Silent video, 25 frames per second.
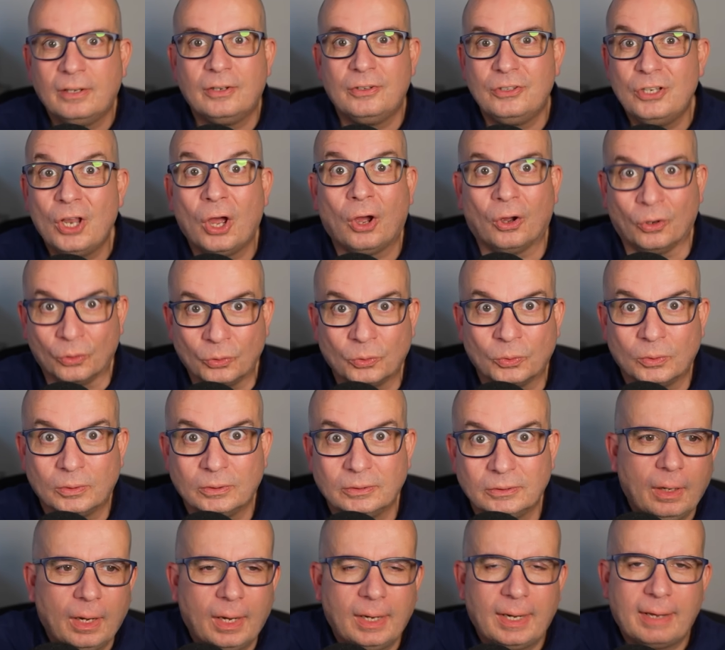No.
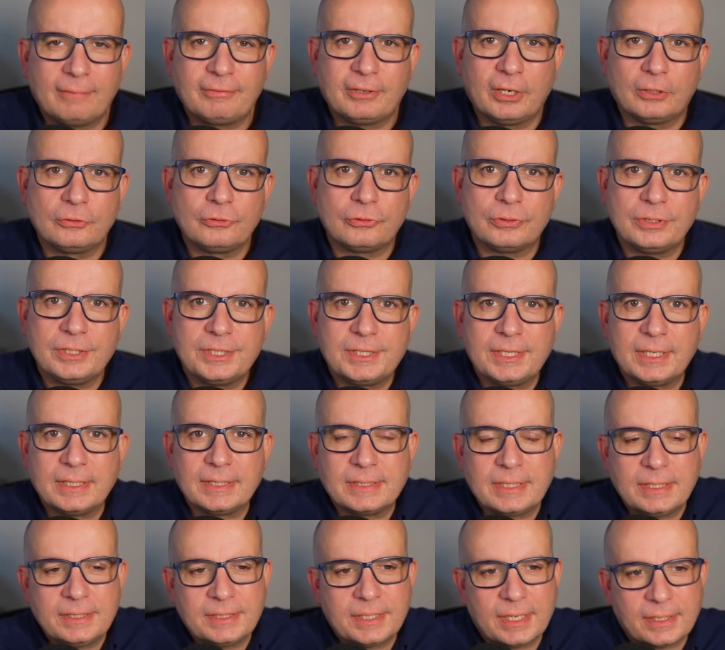
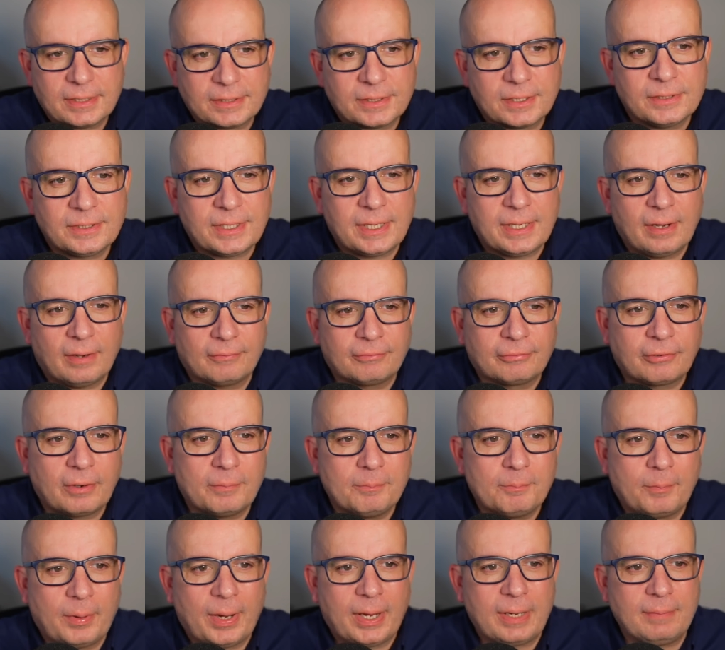£1,166 is the
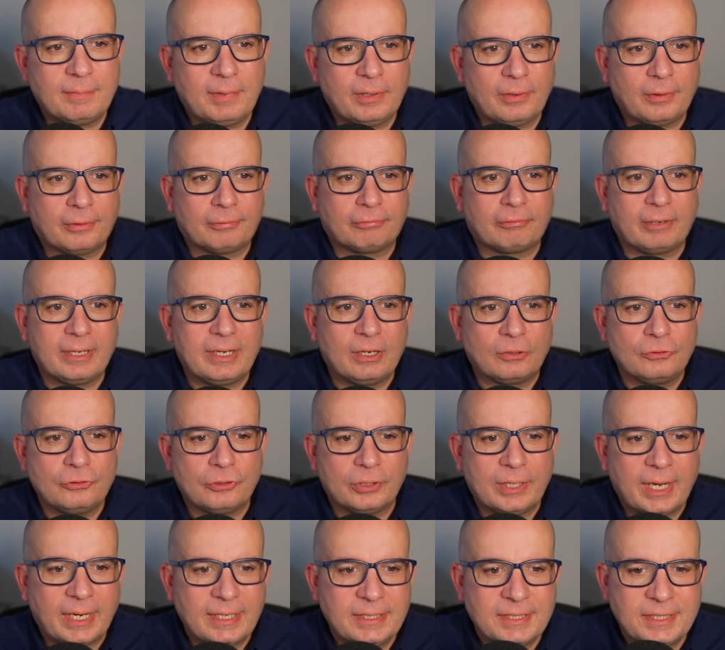upfront payment,
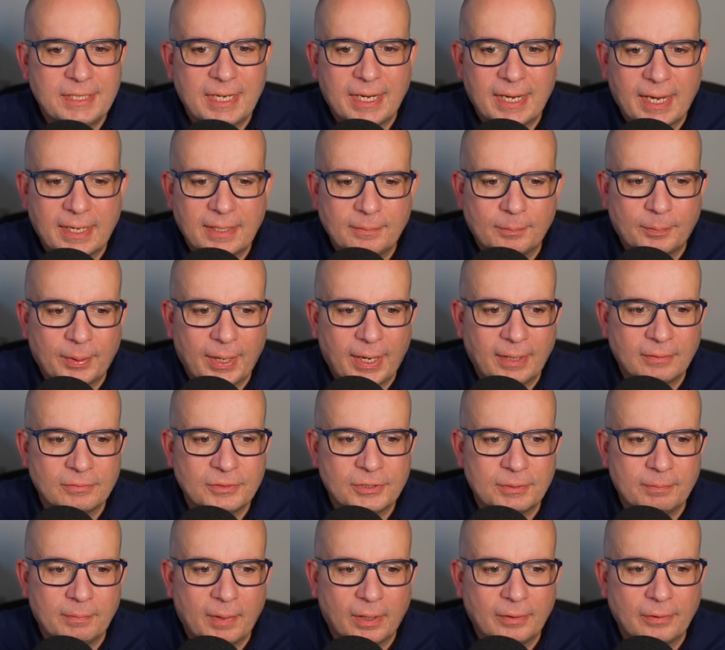
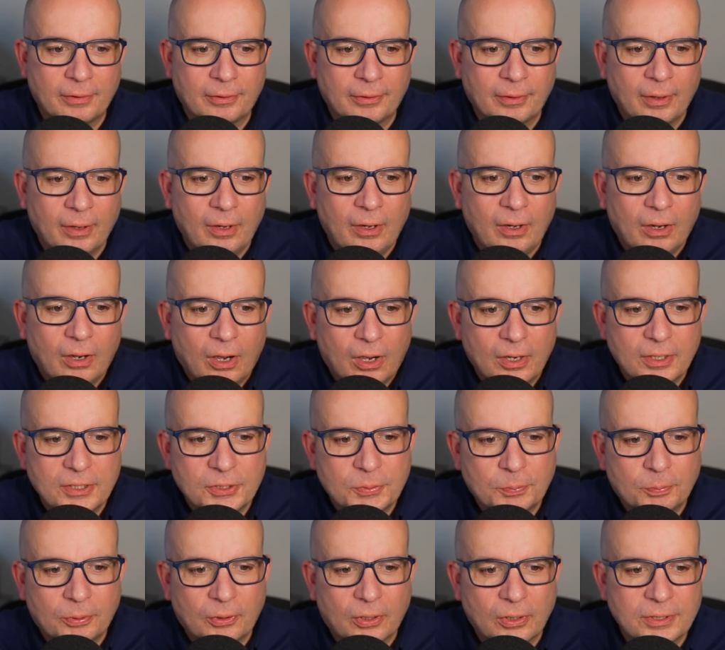£388 a month.
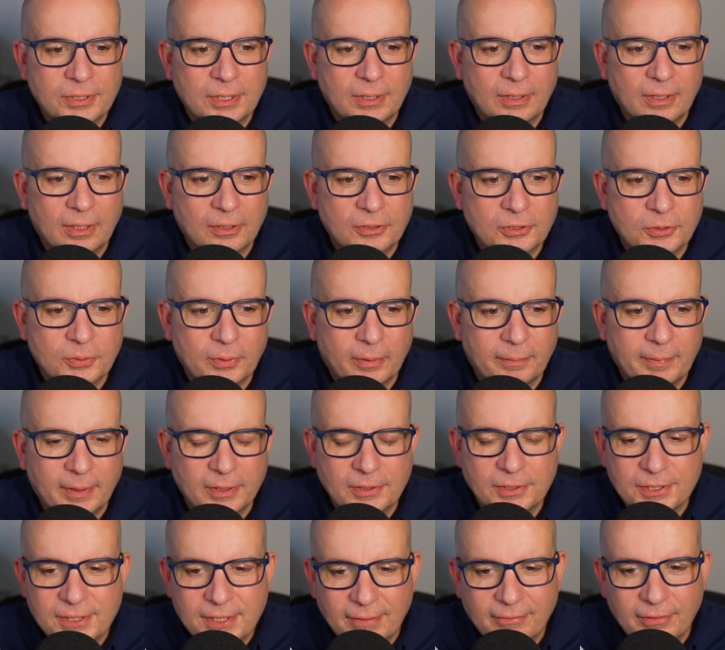Highest price in the last 12
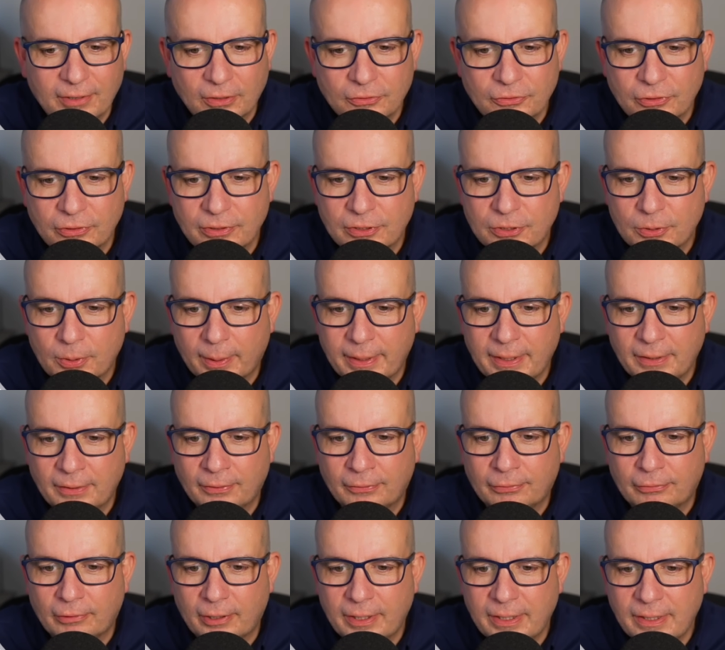months,
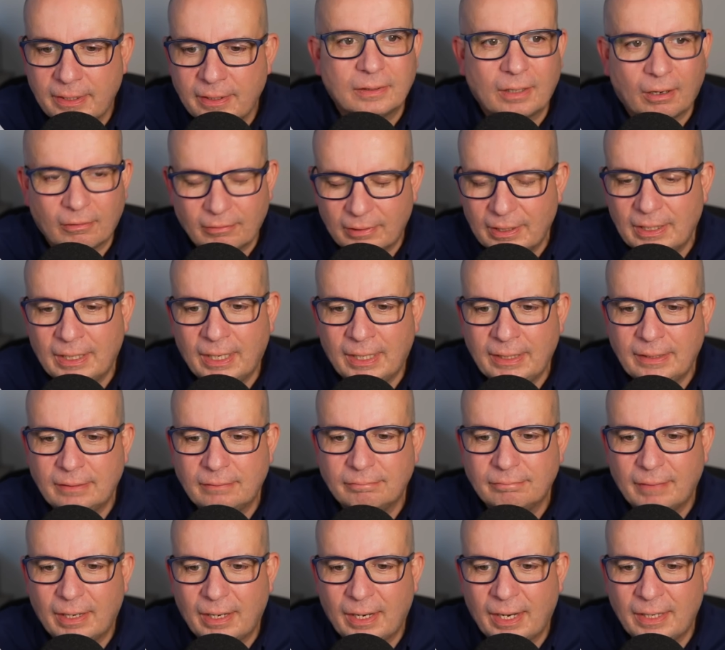£723.
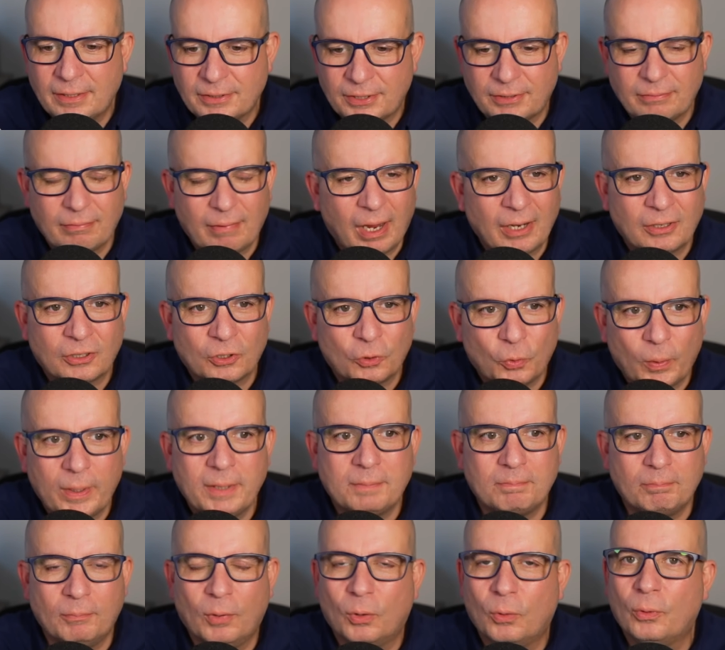Currently, it's a
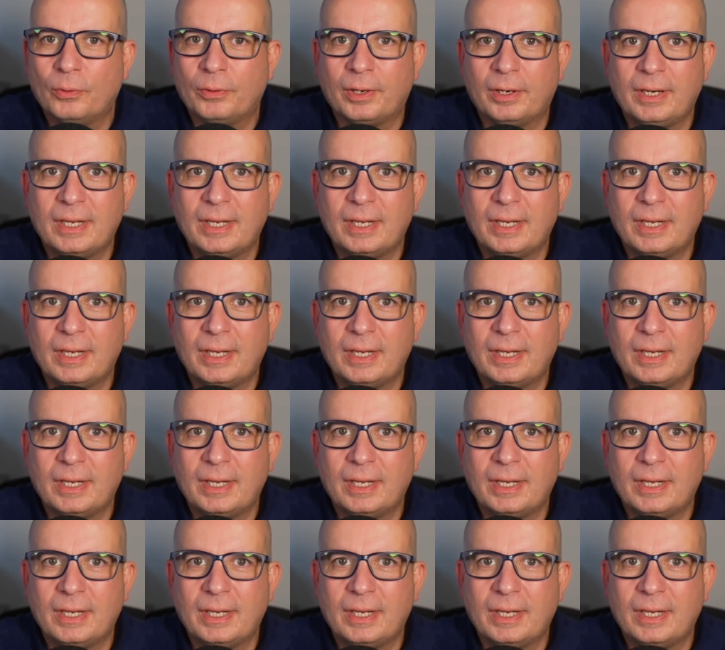quid more than